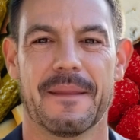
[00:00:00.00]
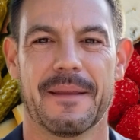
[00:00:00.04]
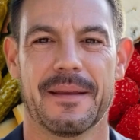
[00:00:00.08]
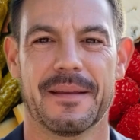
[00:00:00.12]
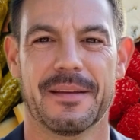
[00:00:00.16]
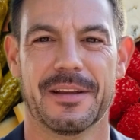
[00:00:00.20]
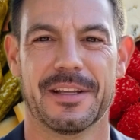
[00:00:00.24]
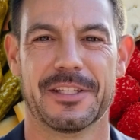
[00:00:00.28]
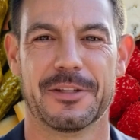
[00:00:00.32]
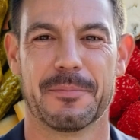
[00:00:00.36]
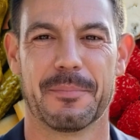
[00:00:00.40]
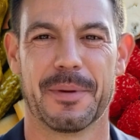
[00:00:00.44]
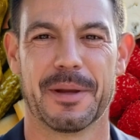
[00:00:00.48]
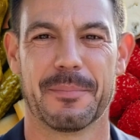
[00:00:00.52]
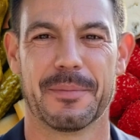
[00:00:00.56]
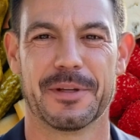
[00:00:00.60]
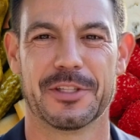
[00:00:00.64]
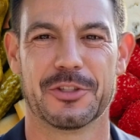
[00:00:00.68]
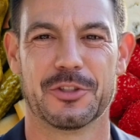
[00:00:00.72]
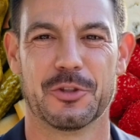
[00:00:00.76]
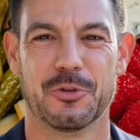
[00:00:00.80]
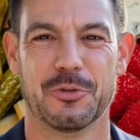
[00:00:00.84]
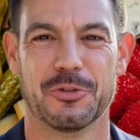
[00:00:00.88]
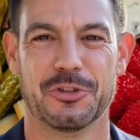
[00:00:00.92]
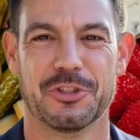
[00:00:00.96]
This may be
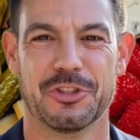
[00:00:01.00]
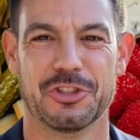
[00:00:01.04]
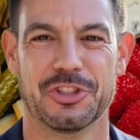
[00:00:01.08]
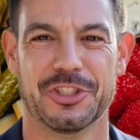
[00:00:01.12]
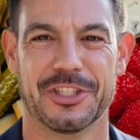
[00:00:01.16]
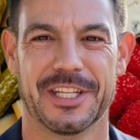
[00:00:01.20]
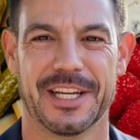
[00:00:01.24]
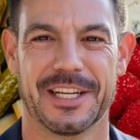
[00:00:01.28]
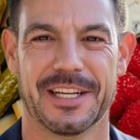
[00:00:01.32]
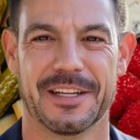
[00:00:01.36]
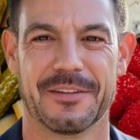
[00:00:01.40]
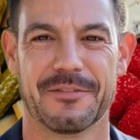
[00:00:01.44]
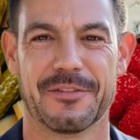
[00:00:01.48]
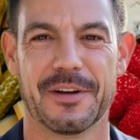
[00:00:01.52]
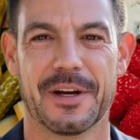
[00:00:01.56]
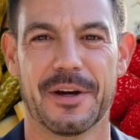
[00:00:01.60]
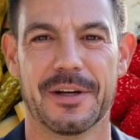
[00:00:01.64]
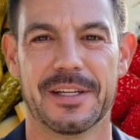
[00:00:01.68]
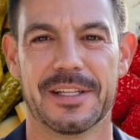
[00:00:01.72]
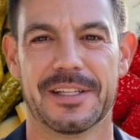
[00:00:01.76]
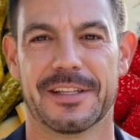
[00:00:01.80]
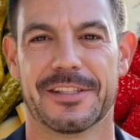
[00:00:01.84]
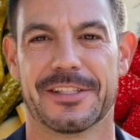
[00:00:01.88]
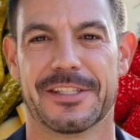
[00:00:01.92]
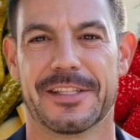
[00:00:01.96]
due to genetic
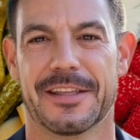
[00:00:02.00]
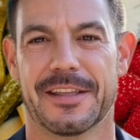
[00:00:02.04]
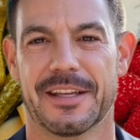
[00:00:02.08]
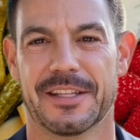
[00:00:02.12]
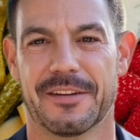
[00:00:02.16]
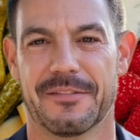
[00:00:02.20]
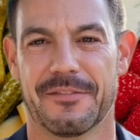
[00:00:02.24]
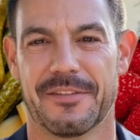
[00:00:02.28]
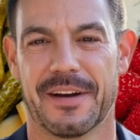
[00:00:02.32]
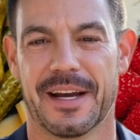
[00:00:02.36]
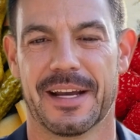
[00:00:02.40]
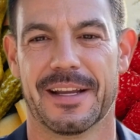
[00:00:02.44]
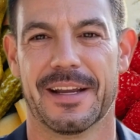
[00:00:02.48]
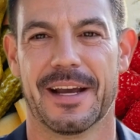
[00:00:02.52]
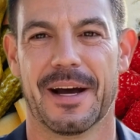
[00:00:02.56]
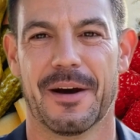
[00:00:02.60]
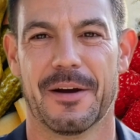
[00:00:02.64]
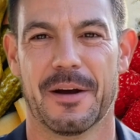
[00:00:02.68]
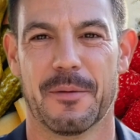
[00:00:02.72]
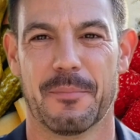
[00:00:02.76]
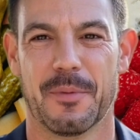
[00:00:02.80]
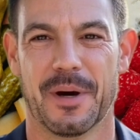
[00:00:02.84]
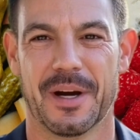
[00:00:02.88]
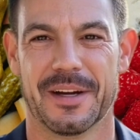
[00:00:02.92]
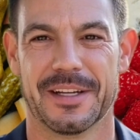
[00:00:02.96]
variants that affect how
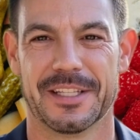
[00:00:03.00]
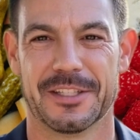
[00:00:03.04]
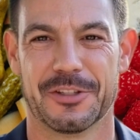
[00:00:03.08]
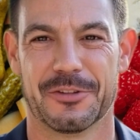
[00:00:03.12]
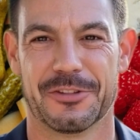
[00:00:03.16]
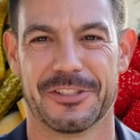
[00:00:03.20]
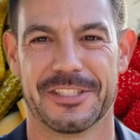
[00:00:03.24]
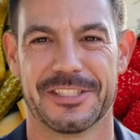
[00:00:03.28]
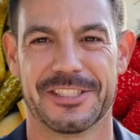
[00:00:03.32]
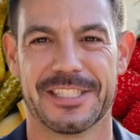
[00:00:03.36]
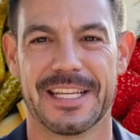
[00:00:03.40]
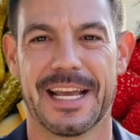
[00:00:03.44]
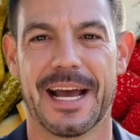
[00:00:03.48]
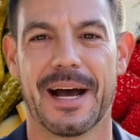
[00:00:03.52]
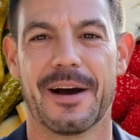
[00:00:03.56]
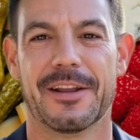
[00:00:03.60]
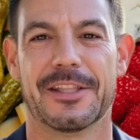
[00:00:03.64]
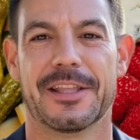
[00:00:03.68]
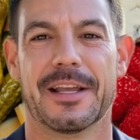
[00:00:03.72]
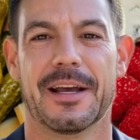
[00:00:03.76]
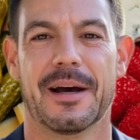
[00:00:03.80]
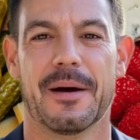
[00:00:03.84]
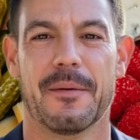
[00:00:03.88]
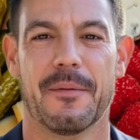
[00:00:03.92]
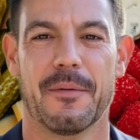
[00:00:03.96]
their body uses
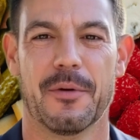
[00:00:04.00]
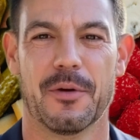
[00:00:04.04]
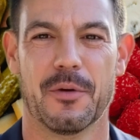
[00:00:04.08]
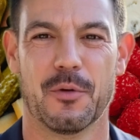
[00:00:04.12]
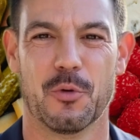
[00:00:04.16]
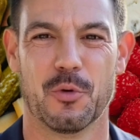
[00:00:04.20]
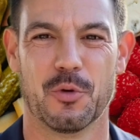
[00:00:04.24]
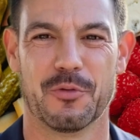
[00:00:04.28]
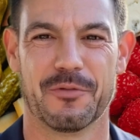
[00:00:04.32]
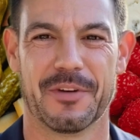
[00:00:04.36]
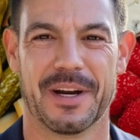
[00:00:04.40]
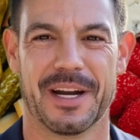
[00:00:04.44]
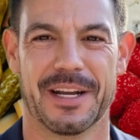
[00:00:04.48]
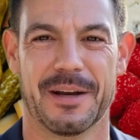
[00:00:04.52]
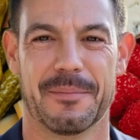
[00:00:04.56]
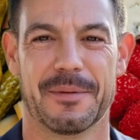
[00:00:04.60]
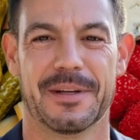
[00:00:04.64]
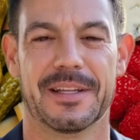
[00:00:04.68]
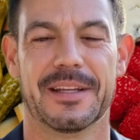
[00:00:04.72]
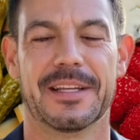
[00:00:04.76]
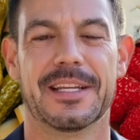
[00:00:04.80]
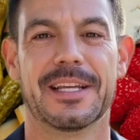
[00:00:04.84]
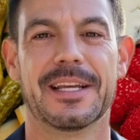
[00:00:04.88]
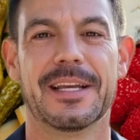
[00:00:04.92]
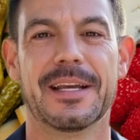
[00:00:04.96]
calcium or
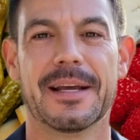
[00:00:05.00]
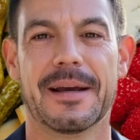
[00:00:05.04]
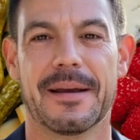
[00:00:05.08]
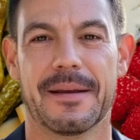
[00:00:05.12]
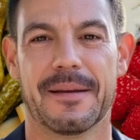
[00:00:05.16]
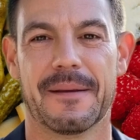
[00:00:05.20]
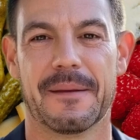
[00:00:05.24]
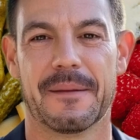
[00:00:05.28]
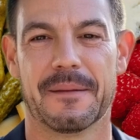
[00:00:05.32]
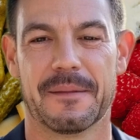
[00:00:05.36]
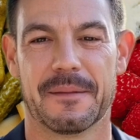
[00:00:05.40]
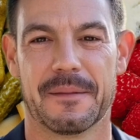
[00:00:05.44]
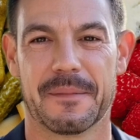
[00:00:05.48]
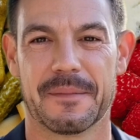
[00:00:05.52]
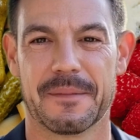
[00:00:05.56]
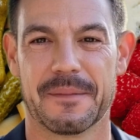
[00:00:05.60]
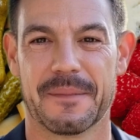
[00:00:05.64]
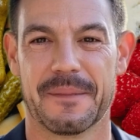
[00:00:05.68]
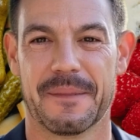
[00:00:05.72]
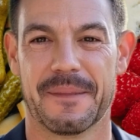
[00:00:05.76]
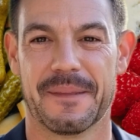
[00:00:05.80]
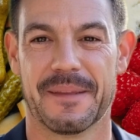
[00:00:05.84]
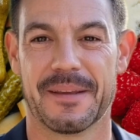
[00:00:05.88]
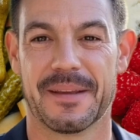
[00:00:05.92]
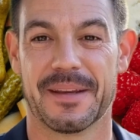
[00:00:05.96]
vitamin D.
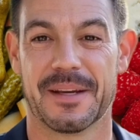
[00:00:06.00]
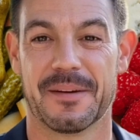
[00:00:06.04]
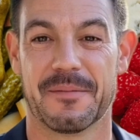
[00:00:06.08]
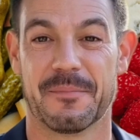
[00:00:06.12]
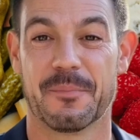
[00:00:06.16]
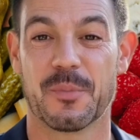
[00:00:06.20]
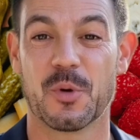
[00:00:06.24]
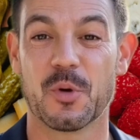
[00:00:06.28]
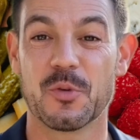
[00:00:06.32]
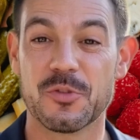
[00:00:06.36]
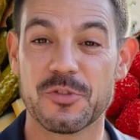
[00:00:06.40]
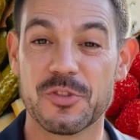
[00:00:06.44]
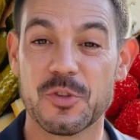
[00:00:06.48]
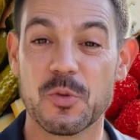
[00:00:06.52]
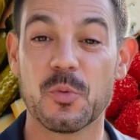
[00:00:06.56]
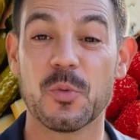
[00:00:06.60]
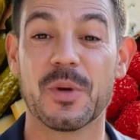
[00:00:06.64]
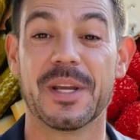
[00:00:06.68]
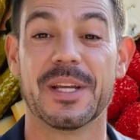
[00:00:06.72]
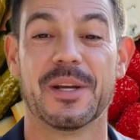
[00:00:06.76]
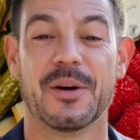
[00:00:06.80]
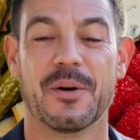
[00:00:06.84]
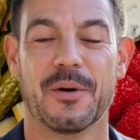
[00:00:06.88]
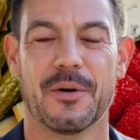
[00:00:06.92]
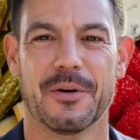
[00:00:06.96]
If bones are
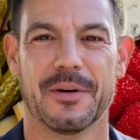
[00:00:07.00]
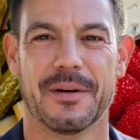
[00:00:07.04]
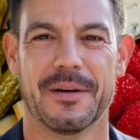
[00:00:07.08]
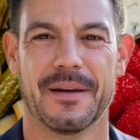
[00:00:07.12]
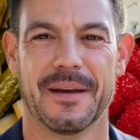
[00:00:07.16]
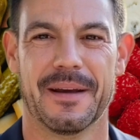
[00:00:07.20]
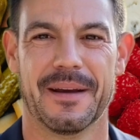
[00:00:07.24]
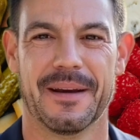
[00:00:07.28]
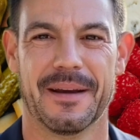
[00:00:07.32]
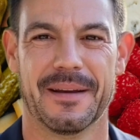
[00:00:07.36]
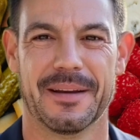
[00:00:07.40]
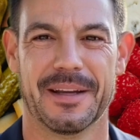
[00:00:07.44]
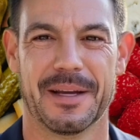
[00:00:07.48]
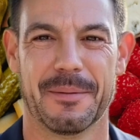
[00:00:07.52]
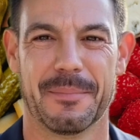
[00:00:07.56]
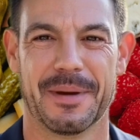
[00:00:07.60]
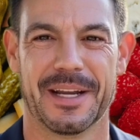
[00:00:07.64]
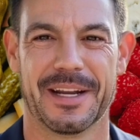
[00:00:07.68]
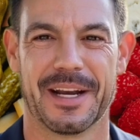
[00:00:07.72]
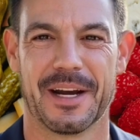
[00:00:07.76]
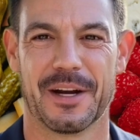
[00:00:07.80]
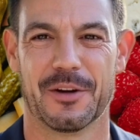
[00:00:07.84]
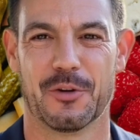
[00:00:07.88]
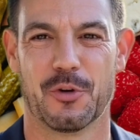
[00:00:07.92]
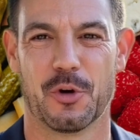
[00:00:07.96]
weaker, they may
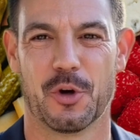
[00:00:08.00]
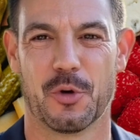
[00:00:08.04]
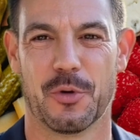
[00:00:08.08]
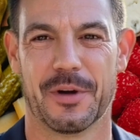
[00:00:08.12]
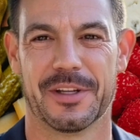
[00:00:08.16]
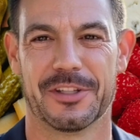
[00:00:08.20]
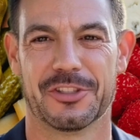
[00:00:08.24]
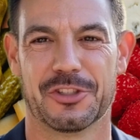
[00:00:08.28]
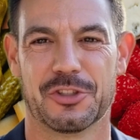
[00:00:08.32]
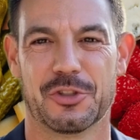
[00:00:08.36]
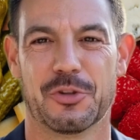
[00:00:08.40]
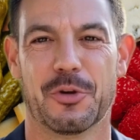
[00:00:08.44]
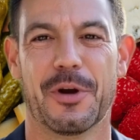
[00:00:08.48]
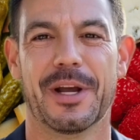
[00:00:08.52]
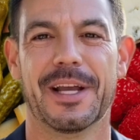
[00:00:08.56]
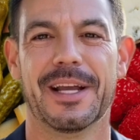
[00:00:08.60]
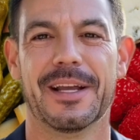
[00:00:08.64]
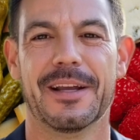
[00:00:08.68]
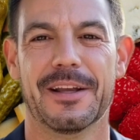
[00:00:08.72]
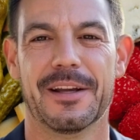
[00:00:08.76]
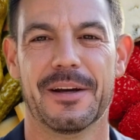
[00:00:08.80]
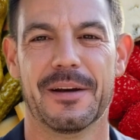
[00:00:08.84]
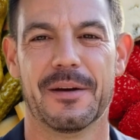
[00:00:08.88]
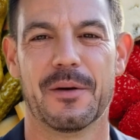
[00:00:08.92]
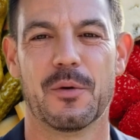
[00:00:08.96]
not grow as
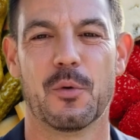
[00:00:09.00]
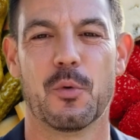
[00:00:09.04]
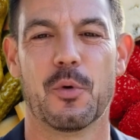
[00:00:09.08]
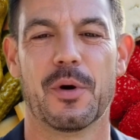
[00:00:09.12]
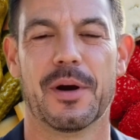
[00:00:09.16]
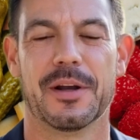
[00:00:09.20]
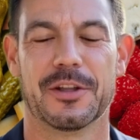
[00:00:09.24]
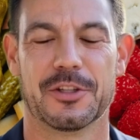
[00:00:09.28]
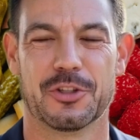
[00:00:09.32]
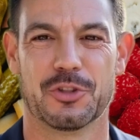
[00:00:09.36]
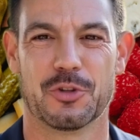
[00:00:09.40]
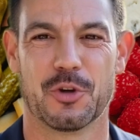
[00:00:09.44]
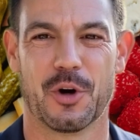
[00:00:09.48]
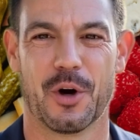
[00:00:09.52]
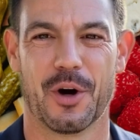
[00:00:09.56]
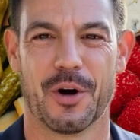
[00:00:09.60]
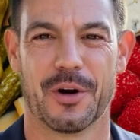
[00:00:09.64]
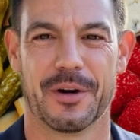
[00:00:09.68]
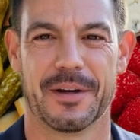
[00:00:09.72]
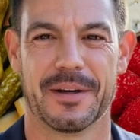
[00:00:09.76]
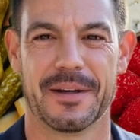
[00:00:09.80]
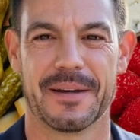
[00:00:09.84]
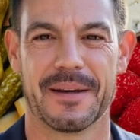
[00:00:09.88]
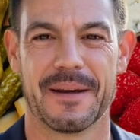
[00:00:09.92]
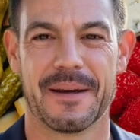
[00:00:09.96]
straight or as
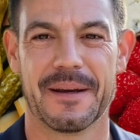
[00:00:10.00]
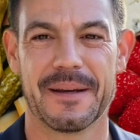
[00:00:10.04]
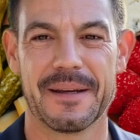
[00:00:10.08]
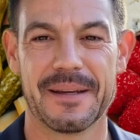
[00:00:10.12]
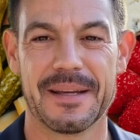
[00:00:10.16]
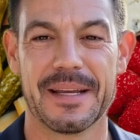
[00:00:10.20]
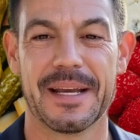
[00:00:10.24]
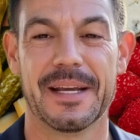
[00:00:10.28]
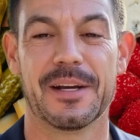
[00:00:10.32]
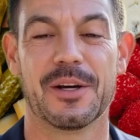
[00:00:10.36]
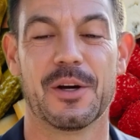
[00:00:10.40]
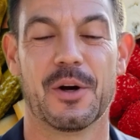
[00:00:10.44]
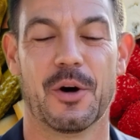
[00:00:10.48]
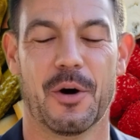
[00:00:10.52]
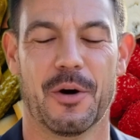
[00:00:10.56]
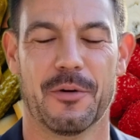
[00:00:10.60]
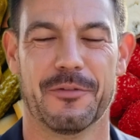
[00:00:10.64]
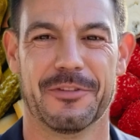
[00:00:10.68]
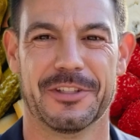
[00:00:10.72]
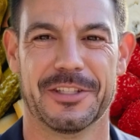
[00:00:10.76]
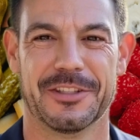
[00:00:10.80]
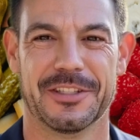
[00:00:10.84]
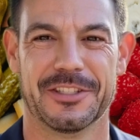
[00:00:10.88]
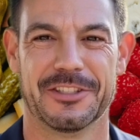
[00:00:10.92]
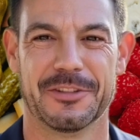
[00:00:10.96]
strong, and
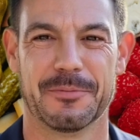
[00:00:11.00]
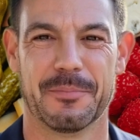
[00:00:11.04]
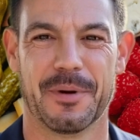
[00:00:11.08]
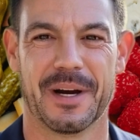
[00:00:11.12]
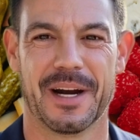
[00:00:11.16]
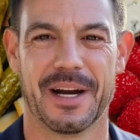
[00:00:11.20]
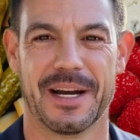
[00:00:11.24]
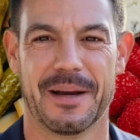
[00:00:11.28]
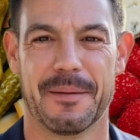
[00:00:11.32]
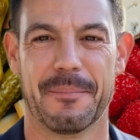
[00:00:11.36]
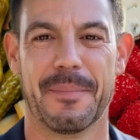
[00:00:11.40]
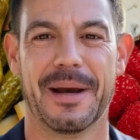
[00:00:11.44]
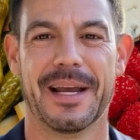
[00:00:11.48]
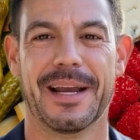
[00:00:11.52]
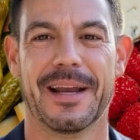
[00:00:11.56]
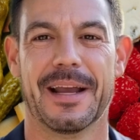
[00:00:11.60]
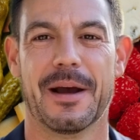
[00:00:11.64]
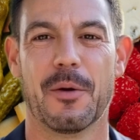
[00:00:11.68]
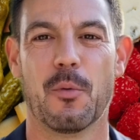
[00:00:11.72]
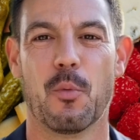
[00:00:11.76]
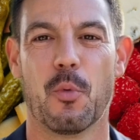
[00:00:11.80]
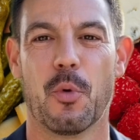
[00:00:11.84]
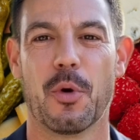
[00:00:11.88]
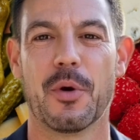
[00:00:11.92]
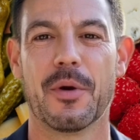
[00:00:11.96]
curves in the spine may
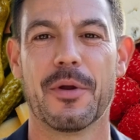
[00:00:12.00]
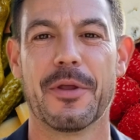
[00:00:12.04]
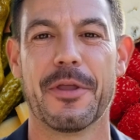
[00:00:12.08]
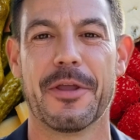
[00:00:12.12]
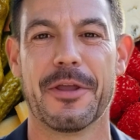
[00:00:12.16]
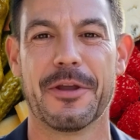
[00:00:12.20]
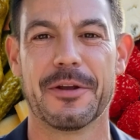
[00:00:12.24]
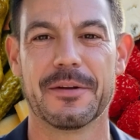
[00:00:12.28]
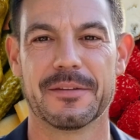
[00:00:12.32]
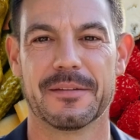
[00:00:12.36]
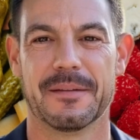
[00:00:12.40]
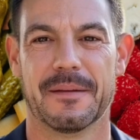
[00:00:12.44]
get worse.